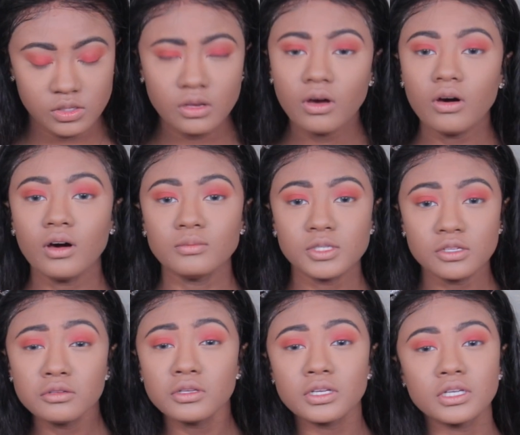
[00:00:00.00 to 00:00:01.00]
So I'm
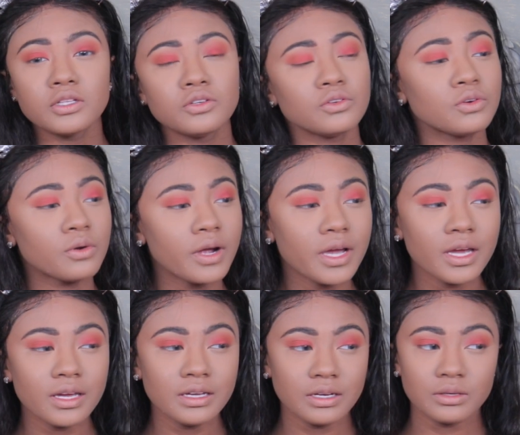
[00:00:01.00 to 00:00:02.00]
still looking a little
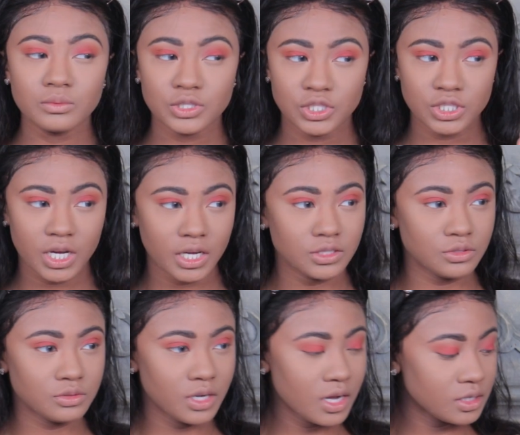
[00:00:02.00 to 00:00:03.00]
gray, which I
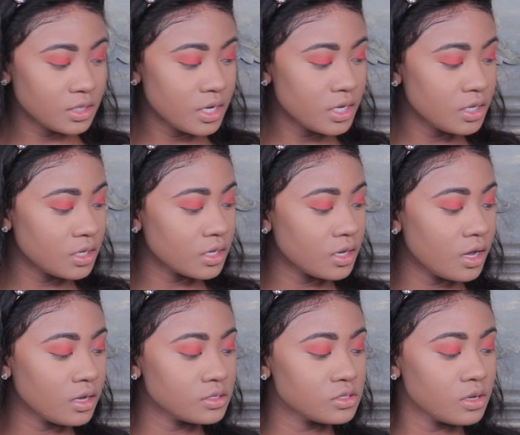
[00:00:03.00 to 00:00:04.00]
do not like.
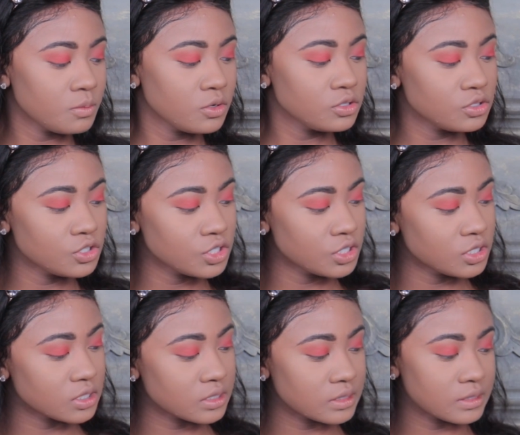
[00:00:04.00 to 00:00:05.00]
So I'm gonna just
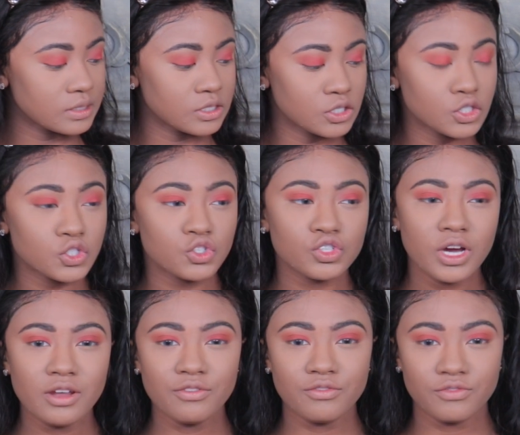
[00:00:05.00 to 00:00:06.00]
try
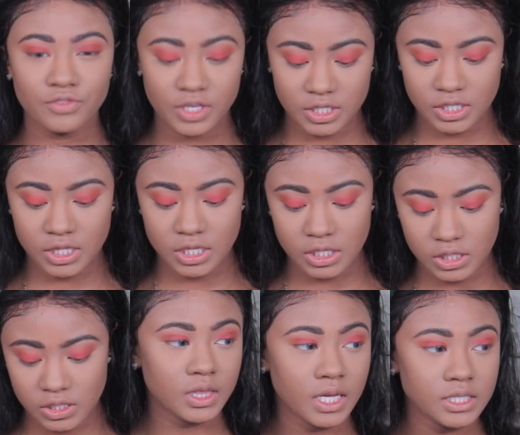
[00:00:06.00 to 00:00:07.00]
to fix
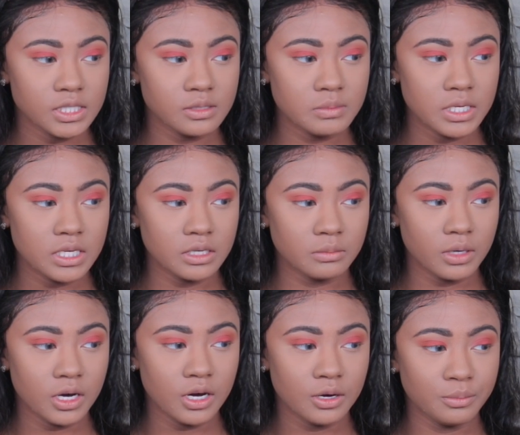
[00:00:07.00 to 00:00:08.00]
this light to medium
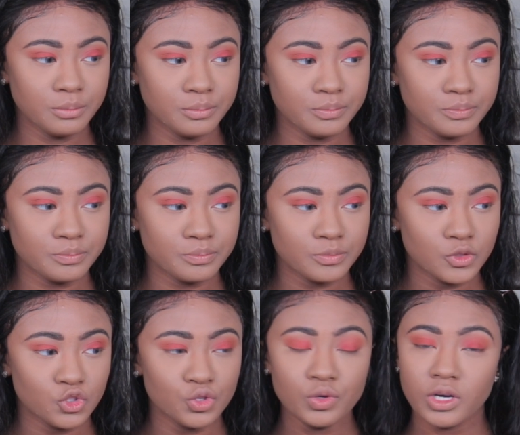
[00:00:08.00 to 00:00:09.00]

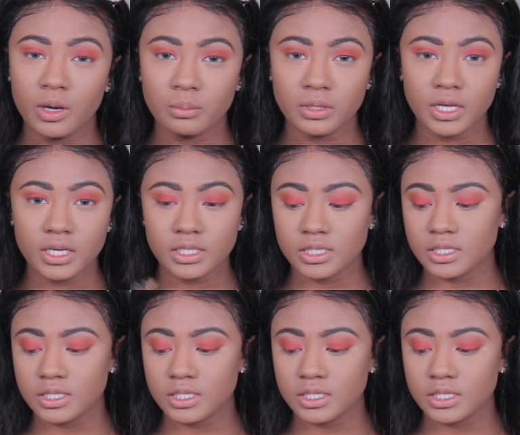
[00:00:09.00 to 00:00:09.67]
True Complex